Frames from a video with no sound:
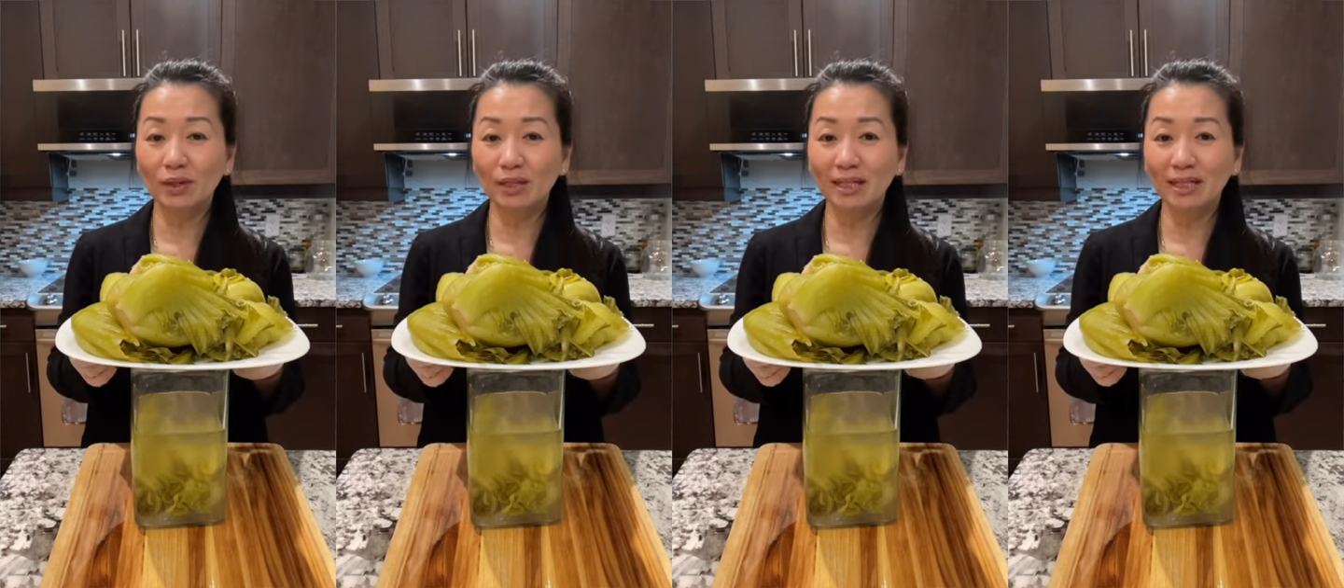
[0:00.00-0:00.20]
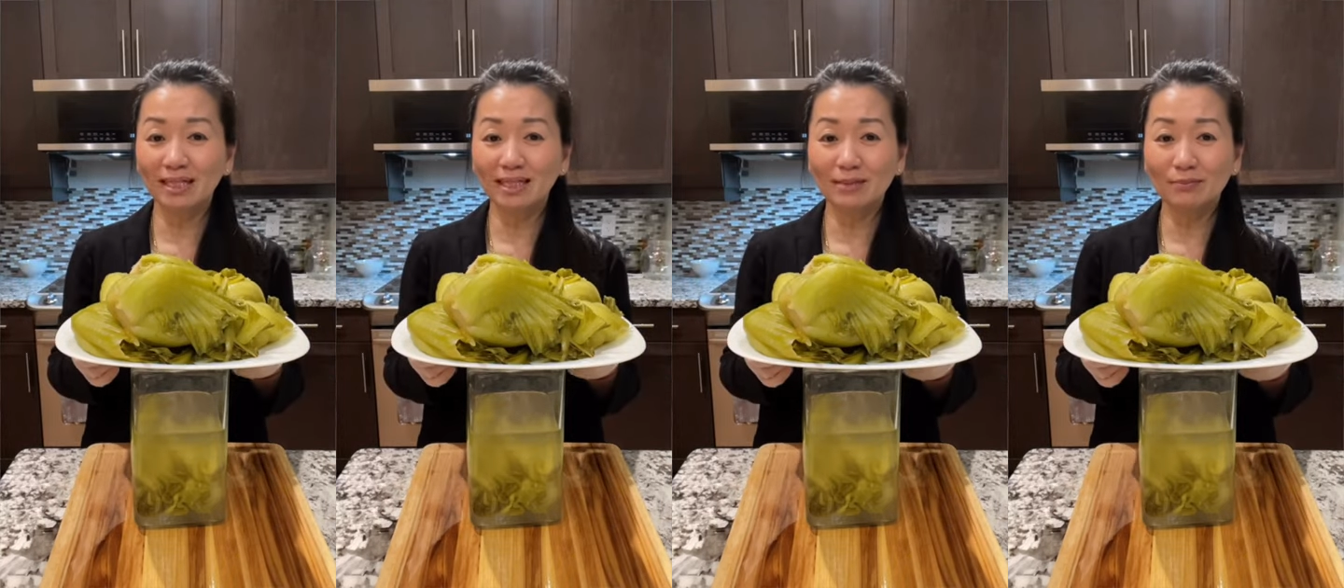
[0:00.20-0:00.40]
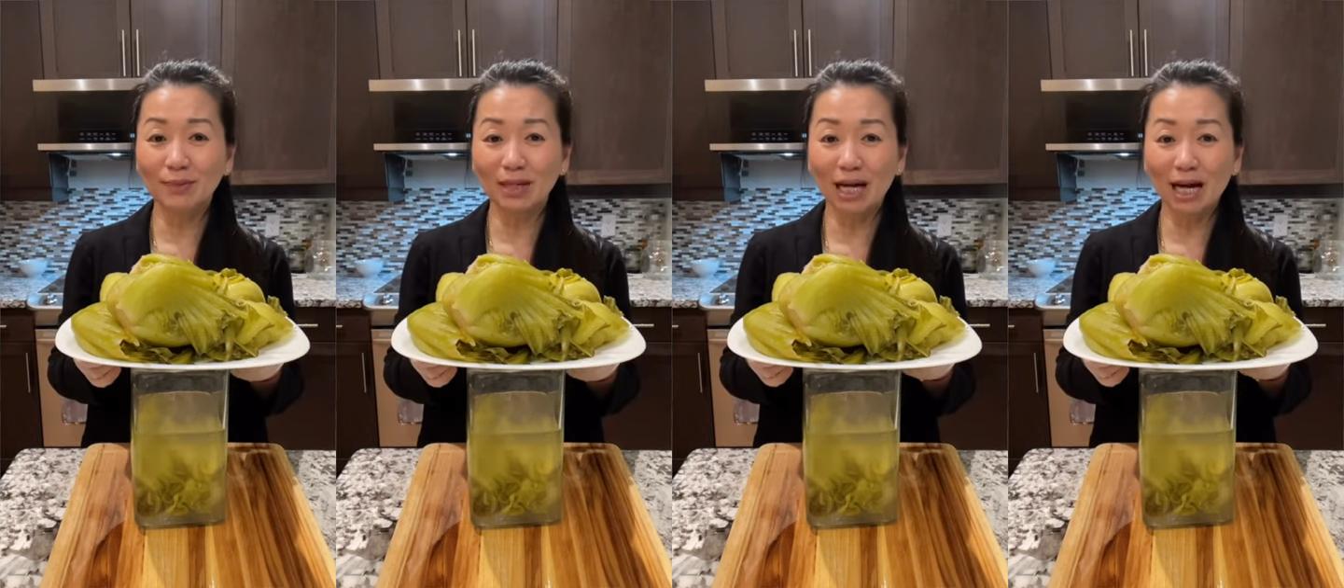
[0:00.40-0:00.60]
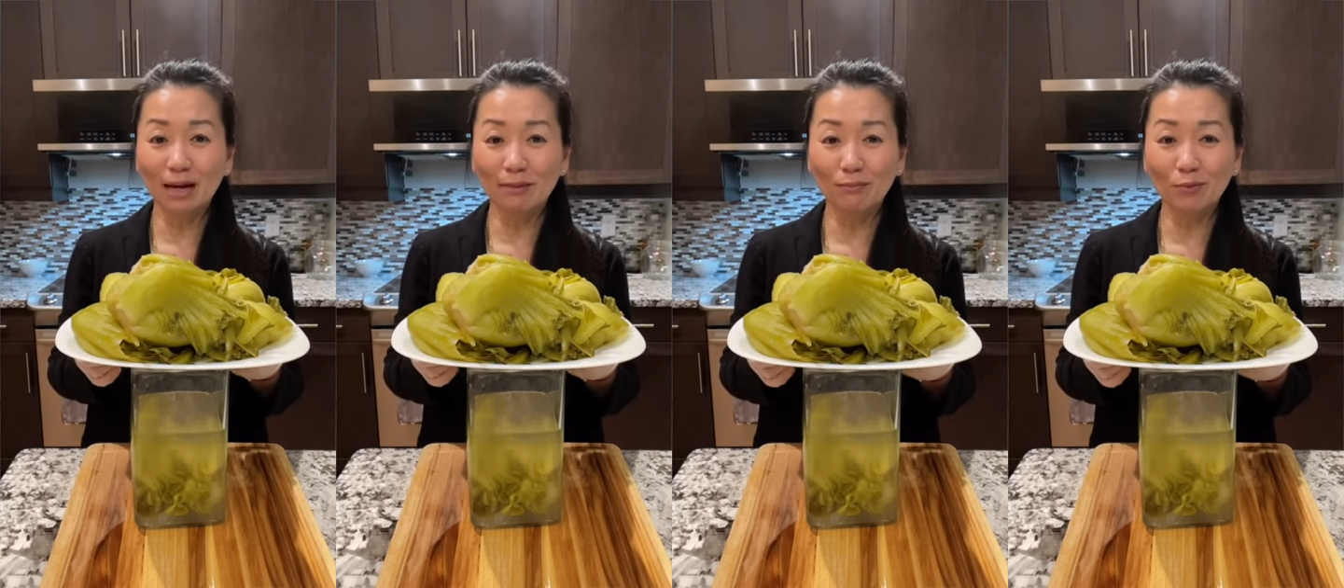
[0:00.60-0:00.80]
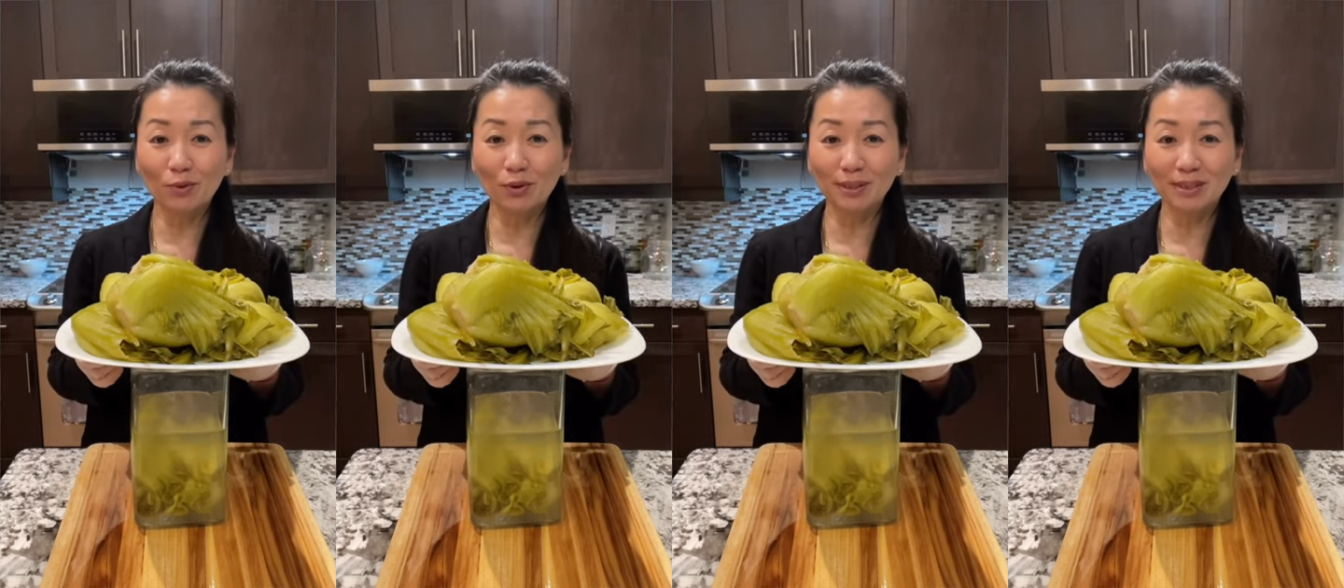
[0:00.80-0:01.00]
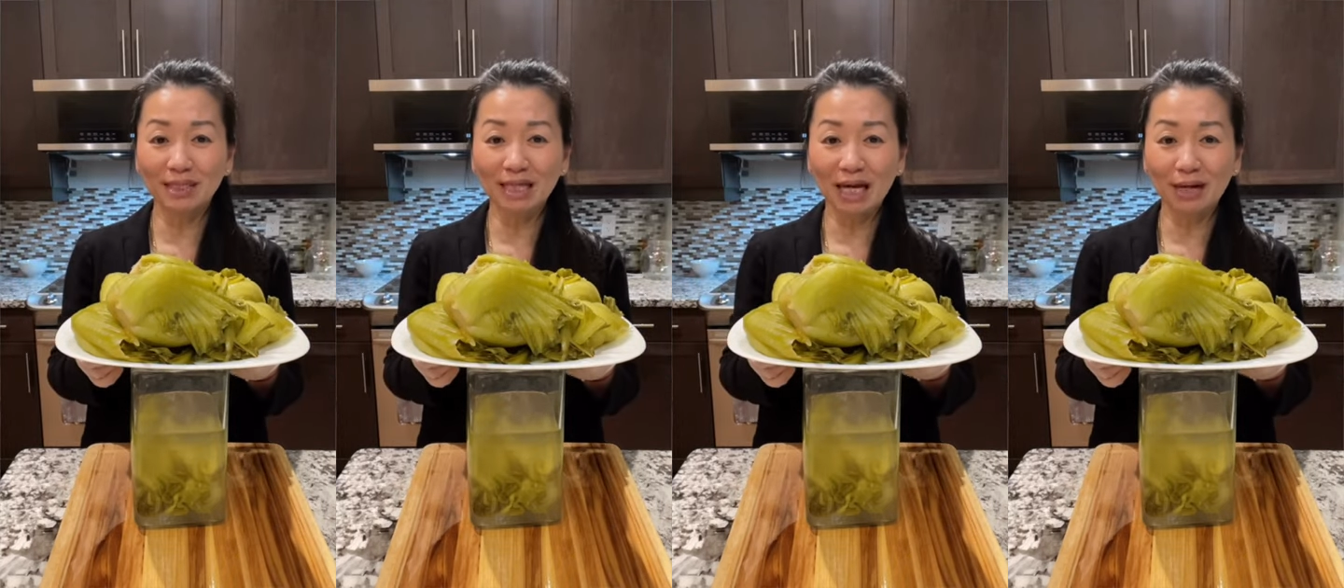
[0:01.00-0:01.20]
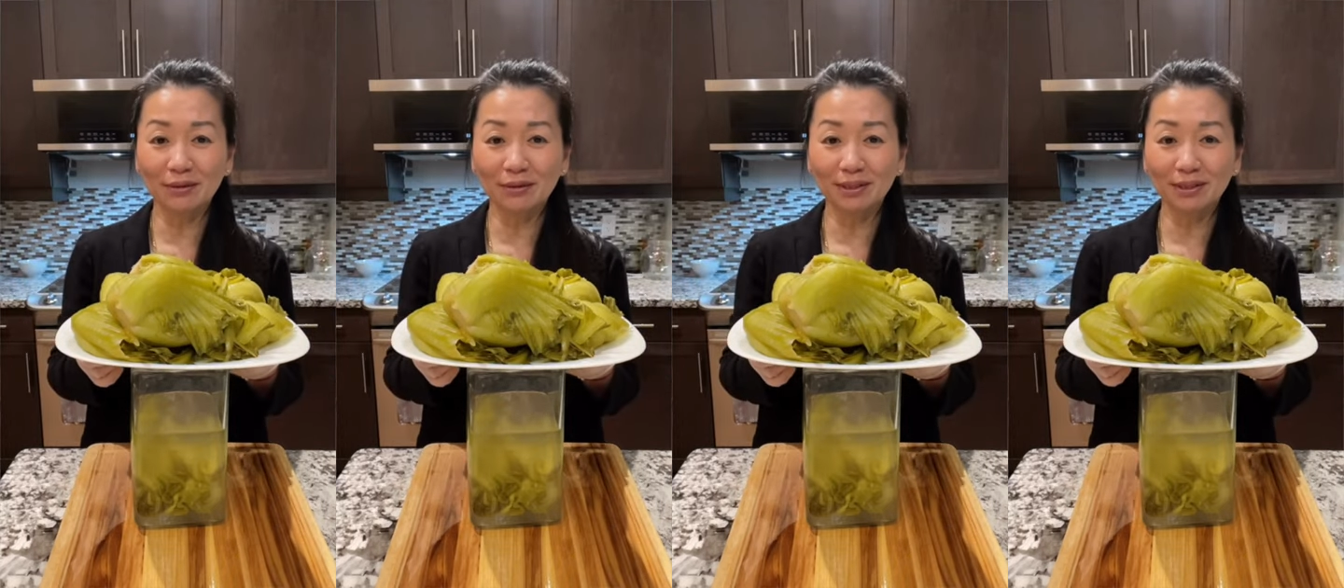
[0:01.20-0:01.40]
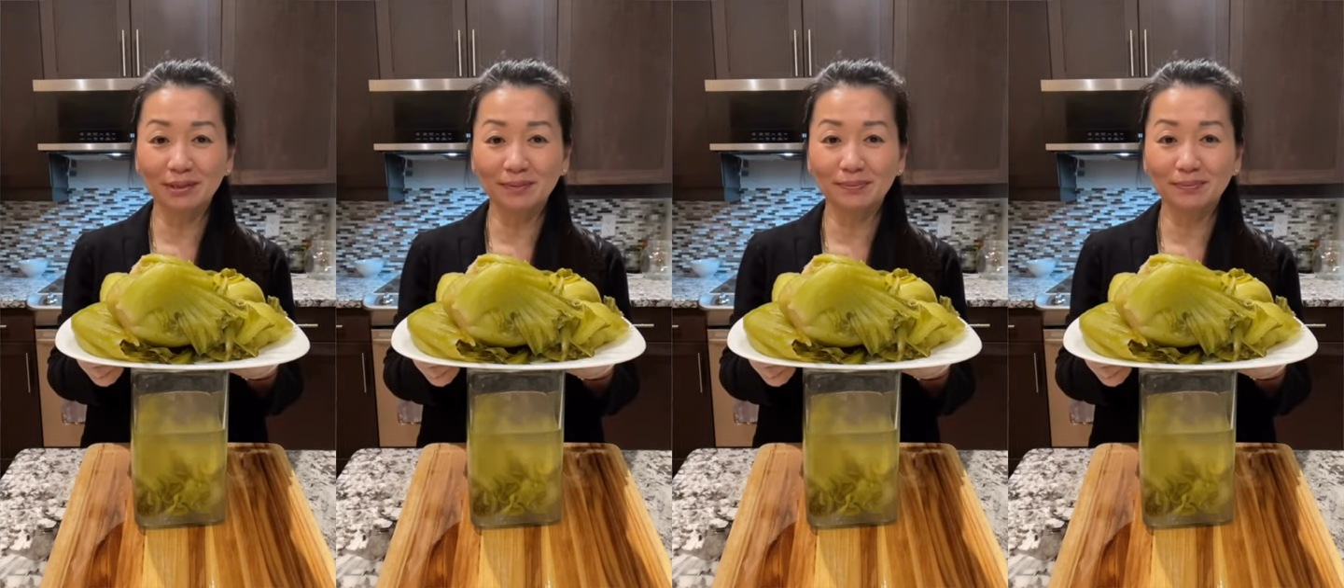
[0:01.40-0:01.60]
the mustard green becomes
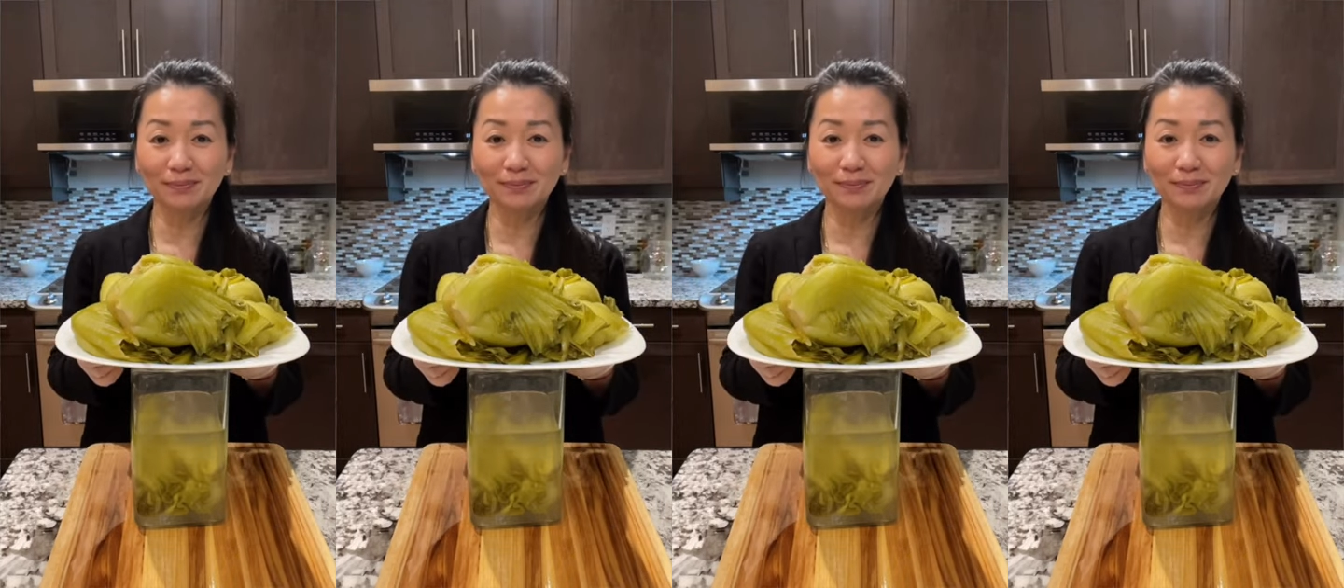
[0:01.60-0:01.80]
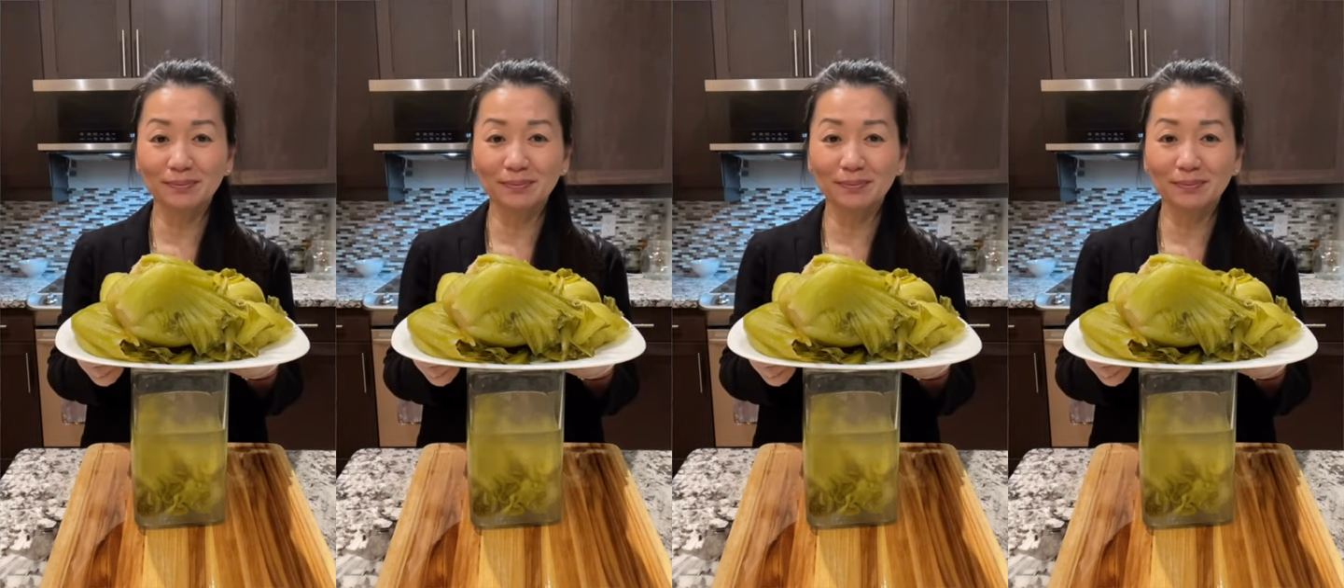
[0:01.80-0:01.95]
sour.